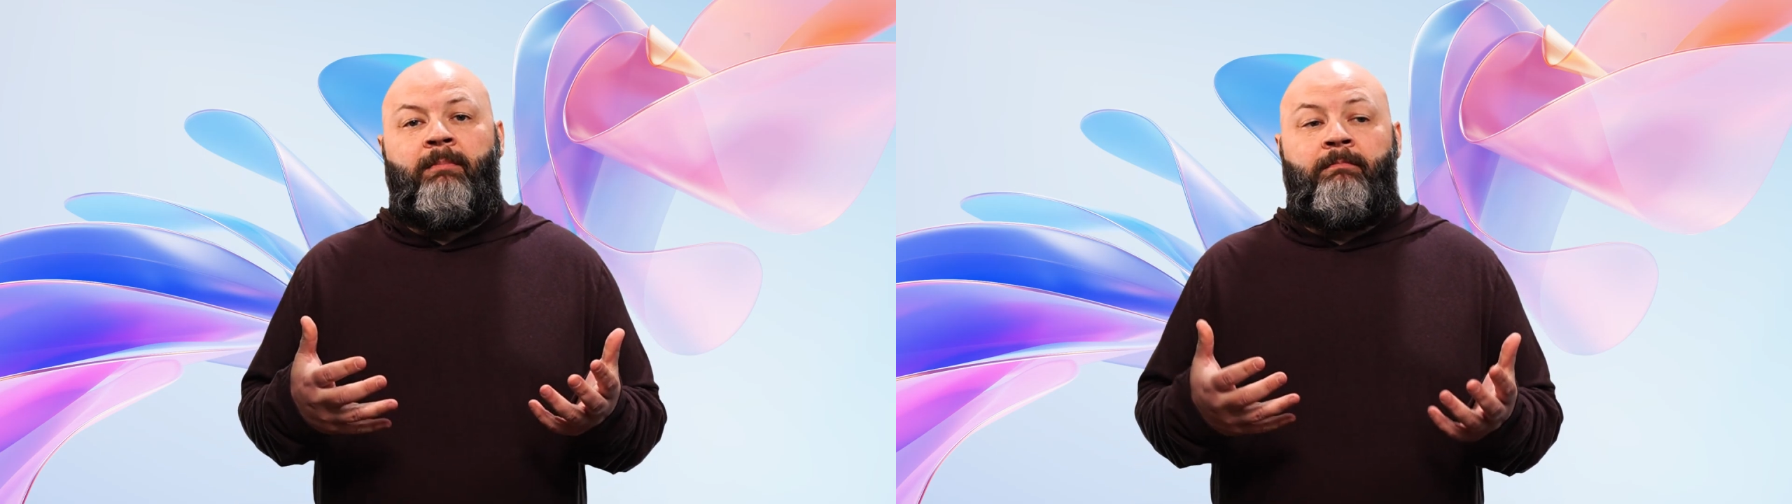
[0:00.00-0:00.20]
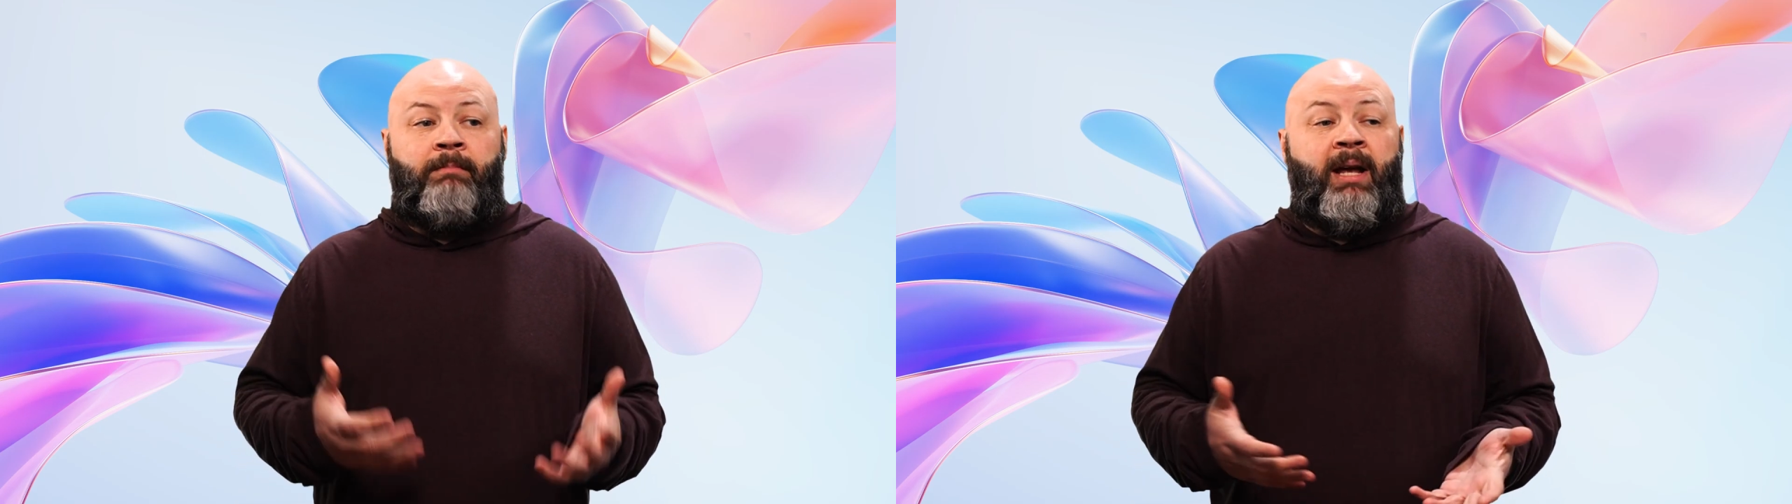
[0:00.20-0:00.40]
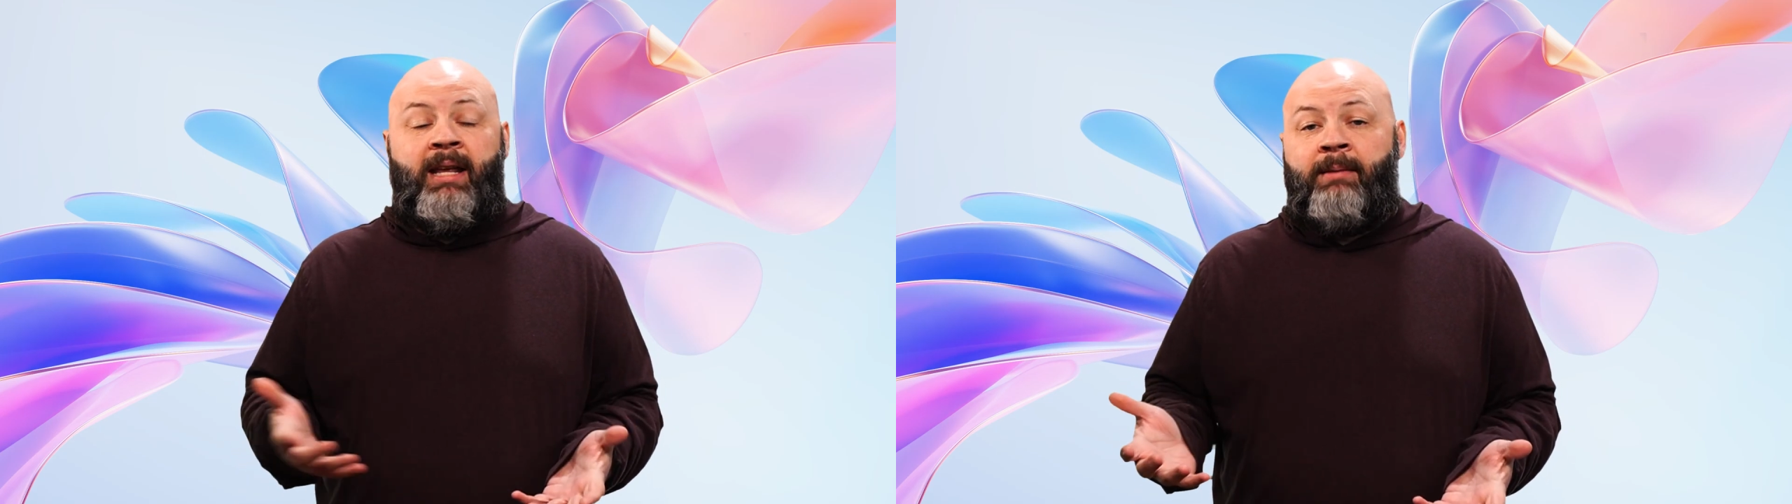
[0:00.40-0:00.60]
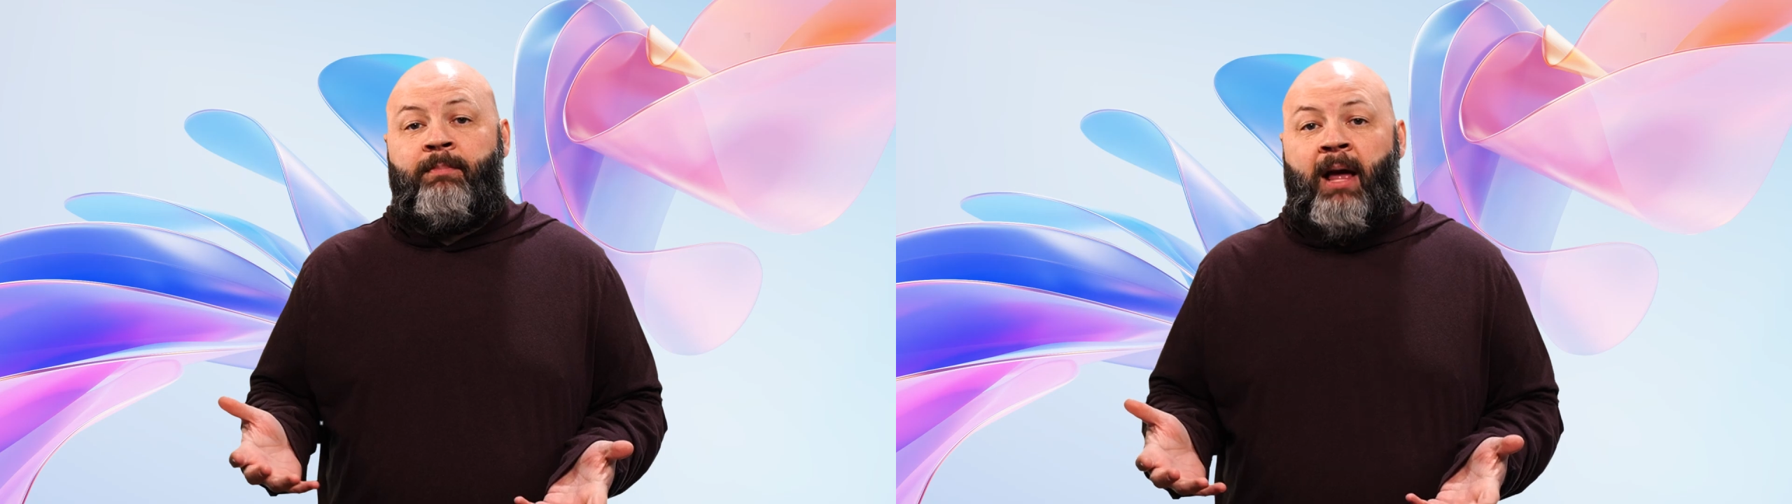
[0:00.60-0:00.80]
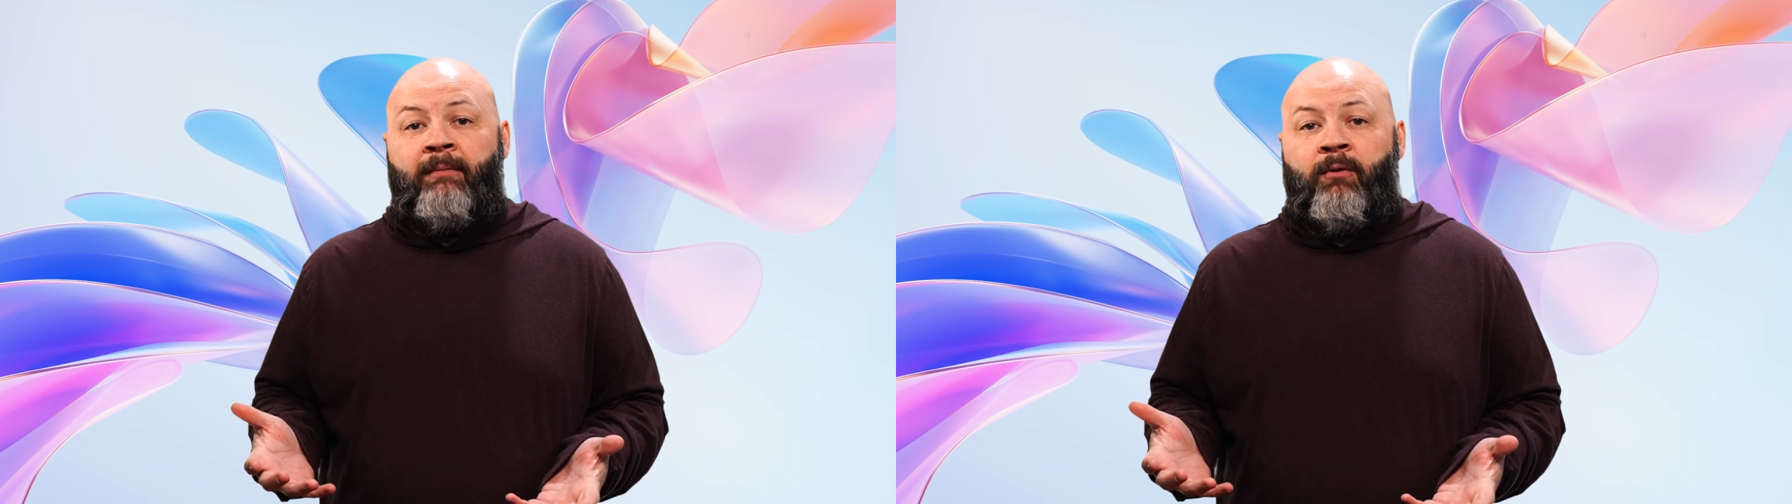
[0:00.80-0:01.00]
many
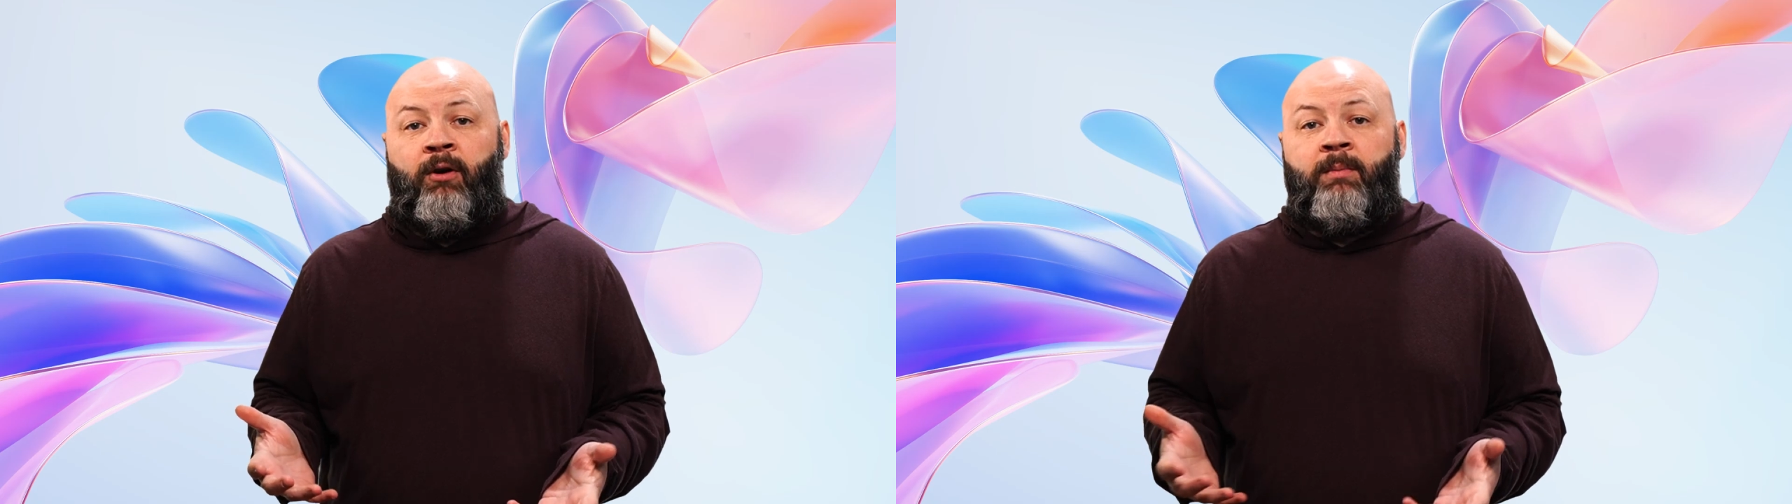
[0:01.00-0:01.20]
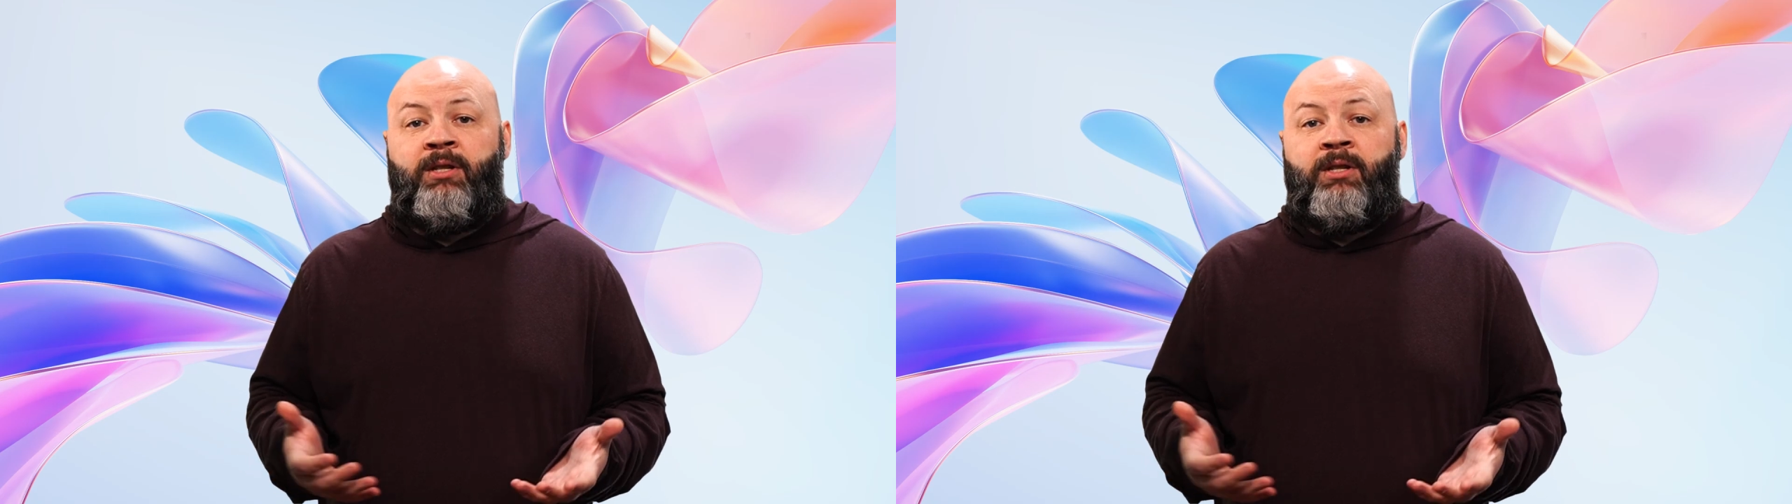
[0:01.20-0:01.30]
platforms,